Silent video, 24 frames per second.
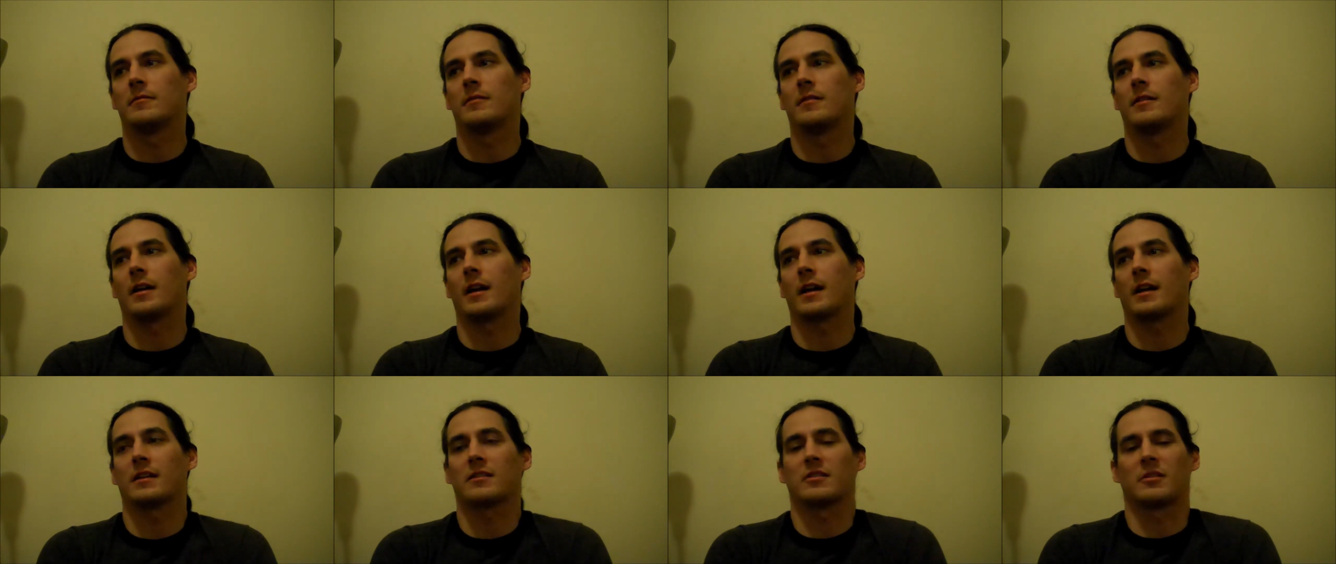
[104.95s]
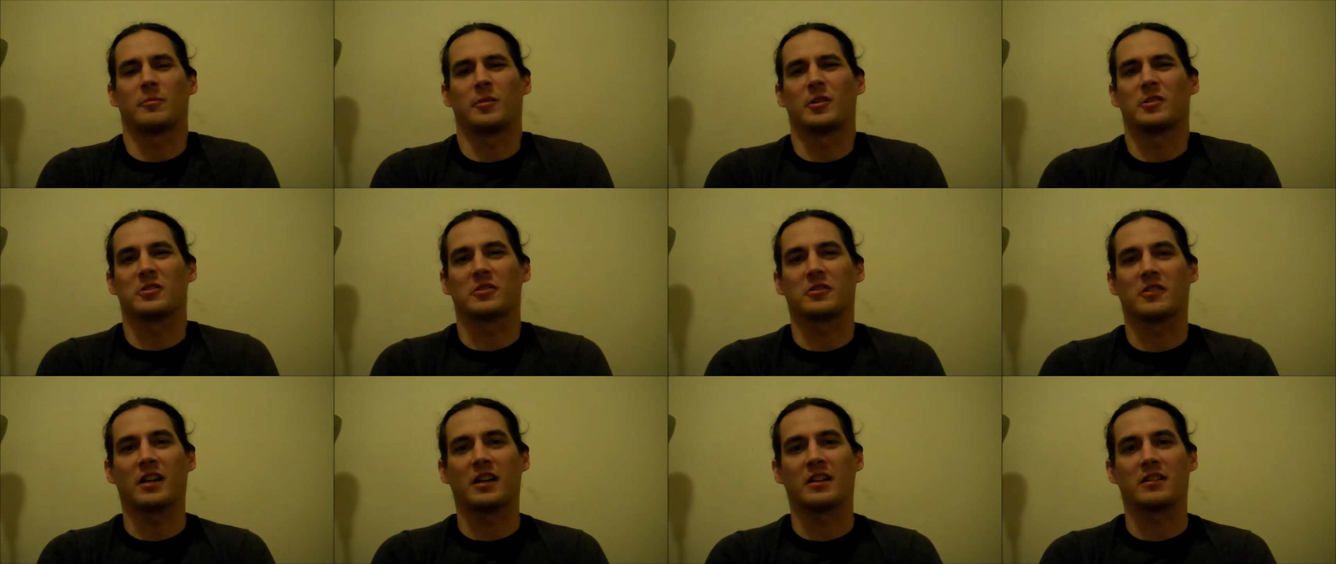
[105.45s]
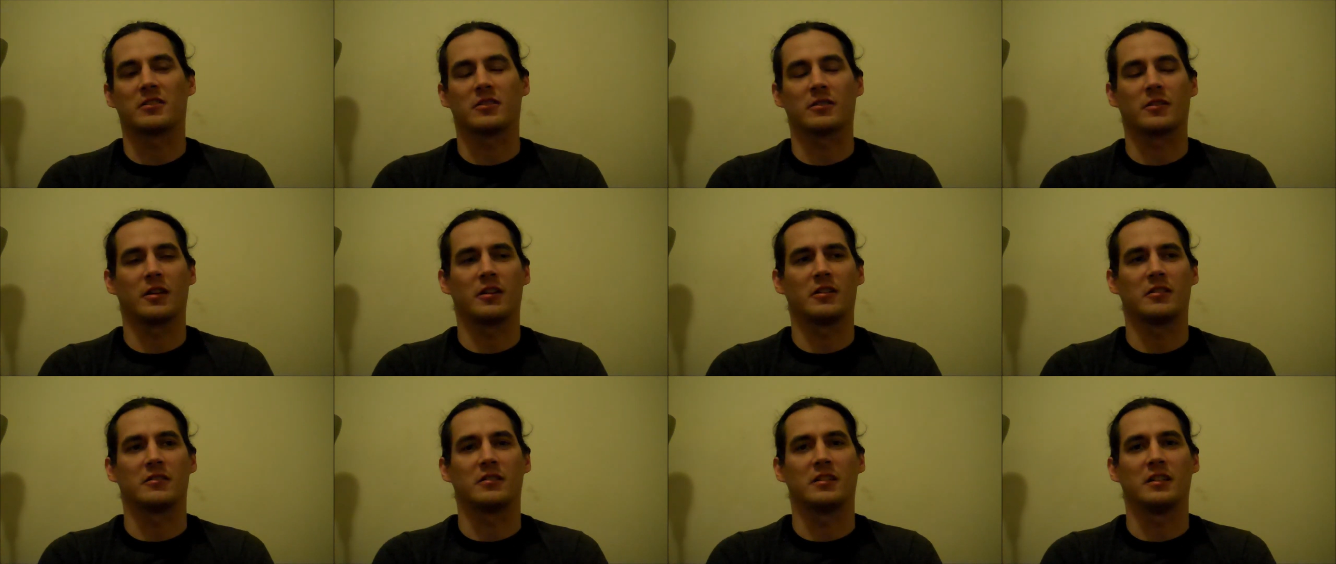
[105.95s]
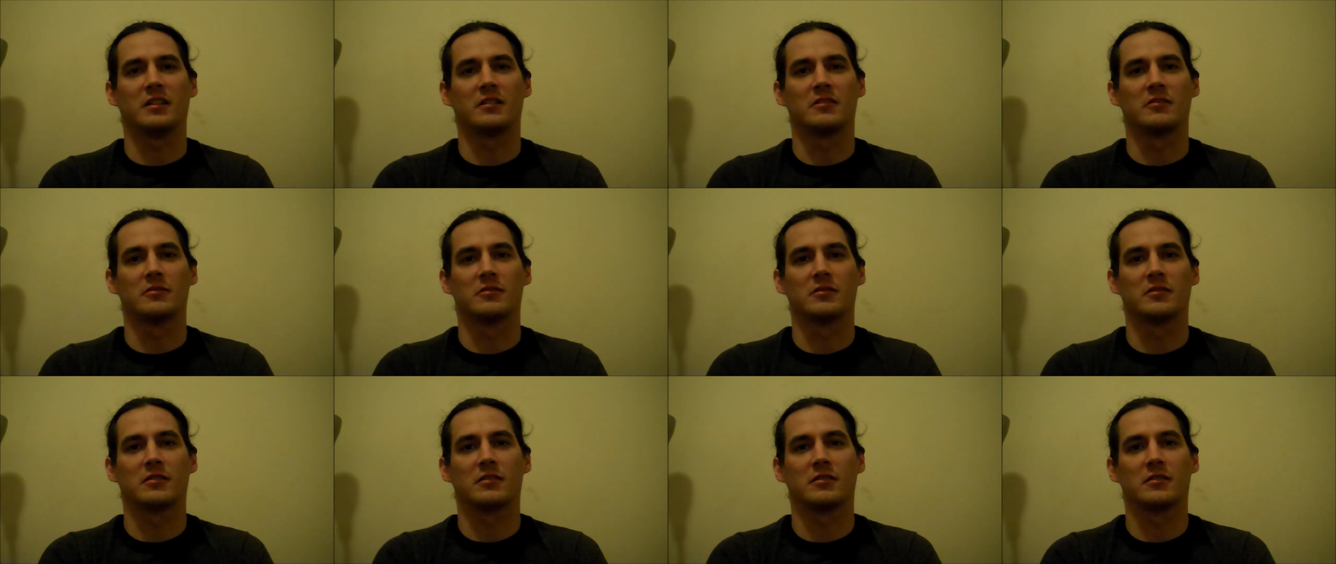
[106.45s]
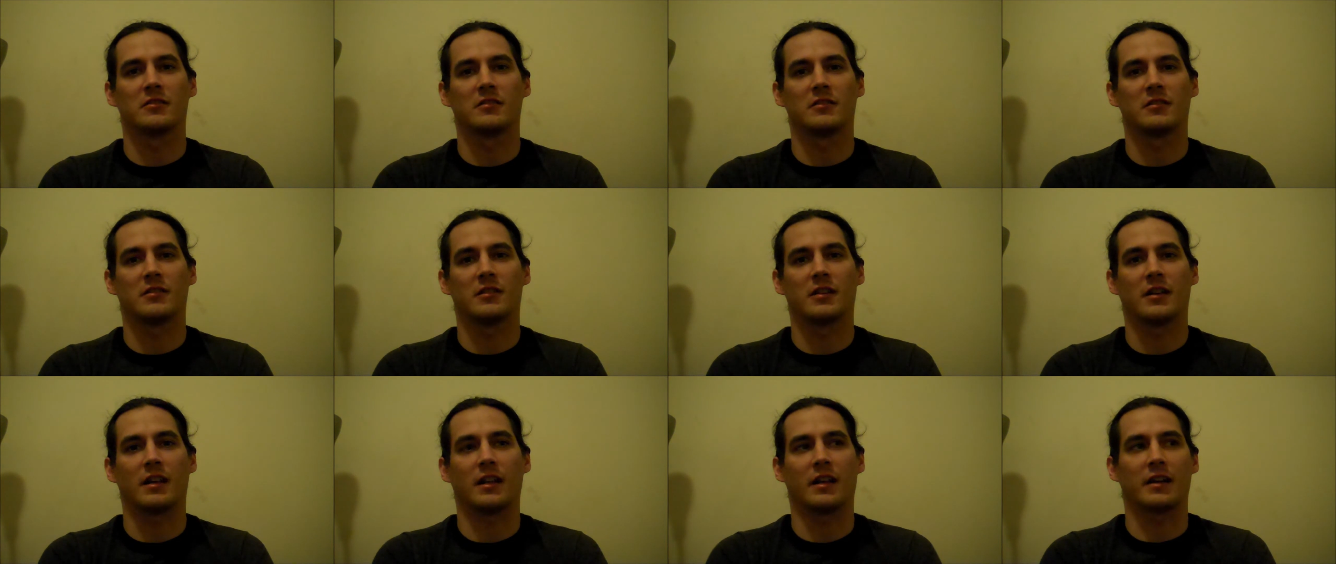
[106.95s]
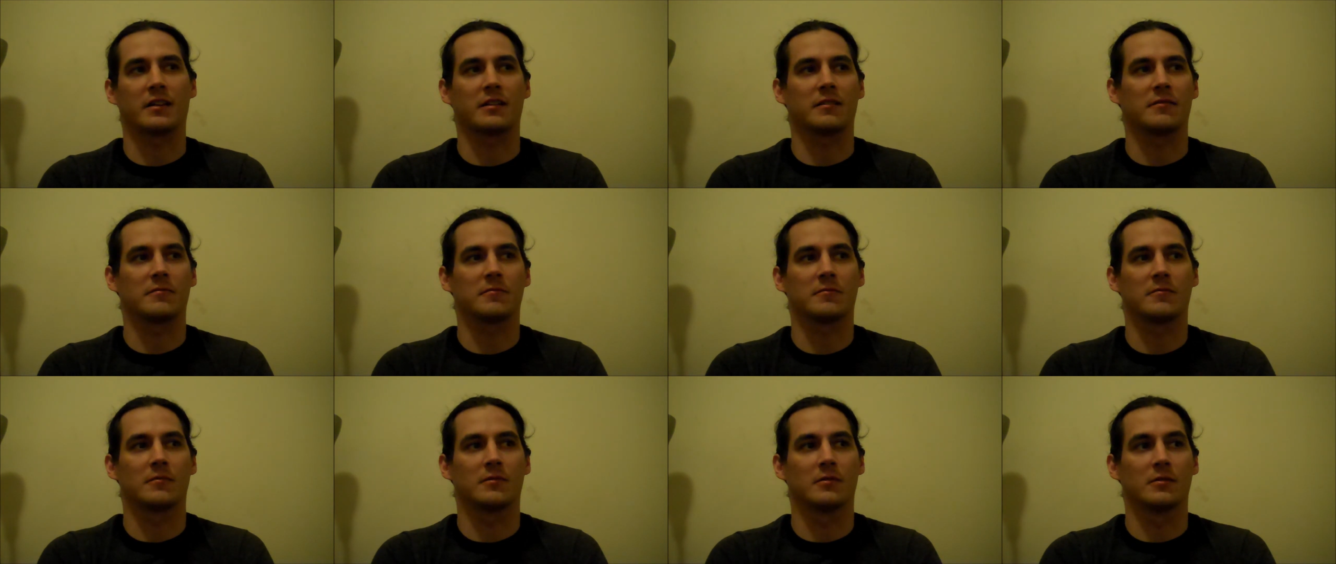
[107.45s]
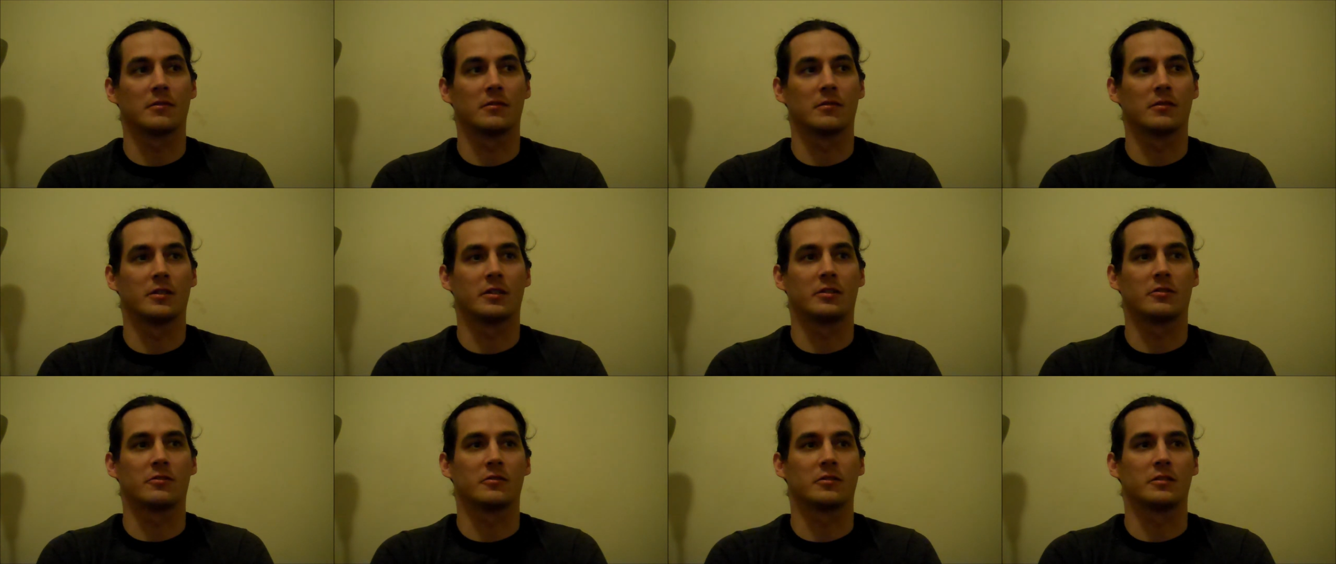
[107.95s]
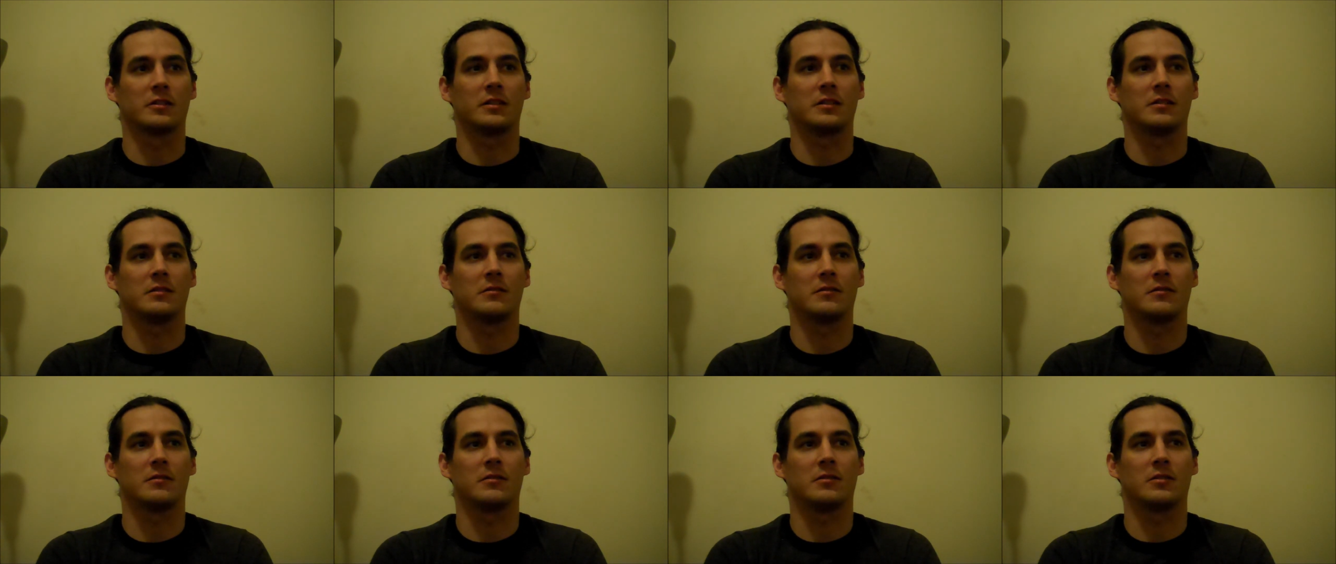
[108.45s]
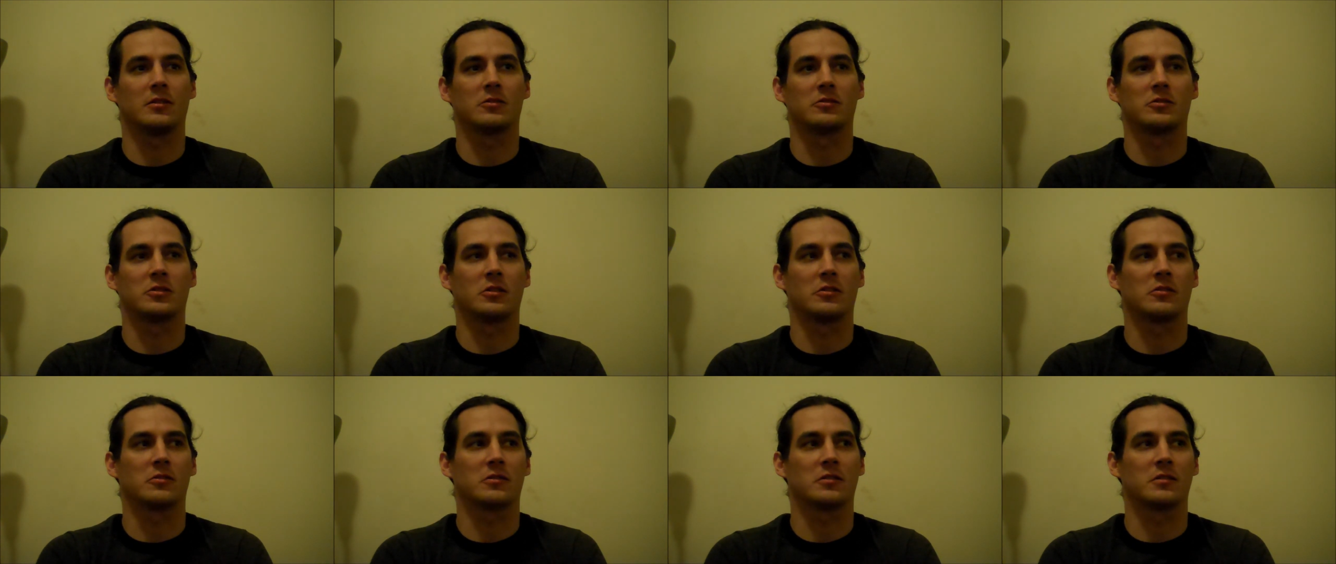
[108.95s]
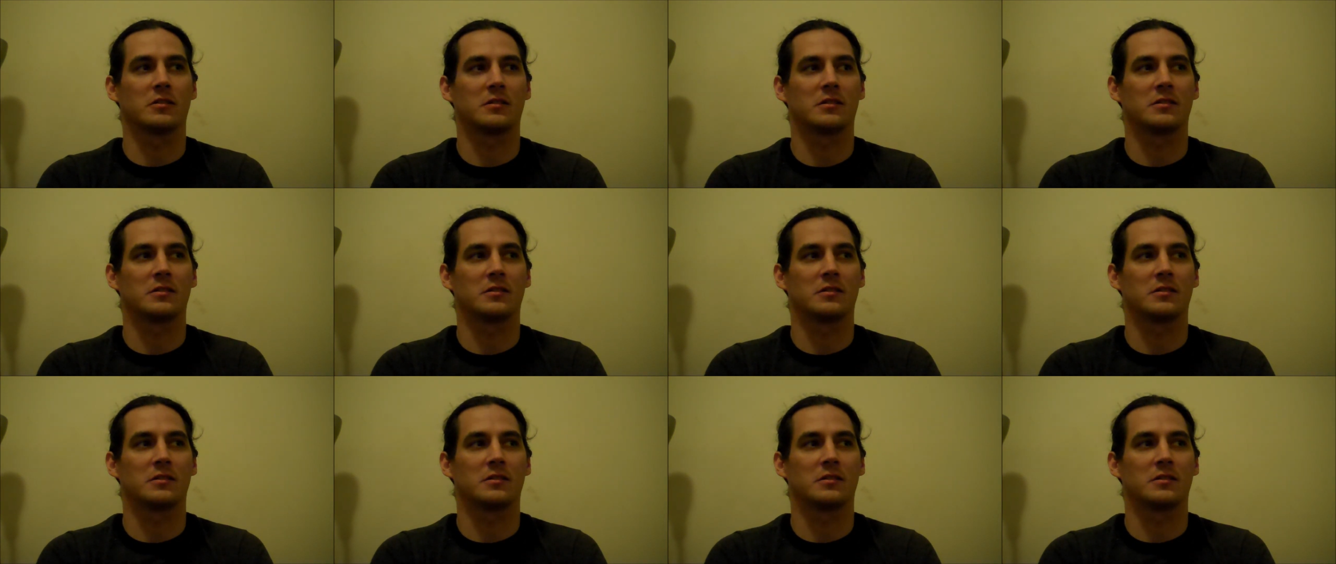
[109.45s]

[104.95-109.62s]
I guess I'm also kind of scared of needles. Like, literally, no joke,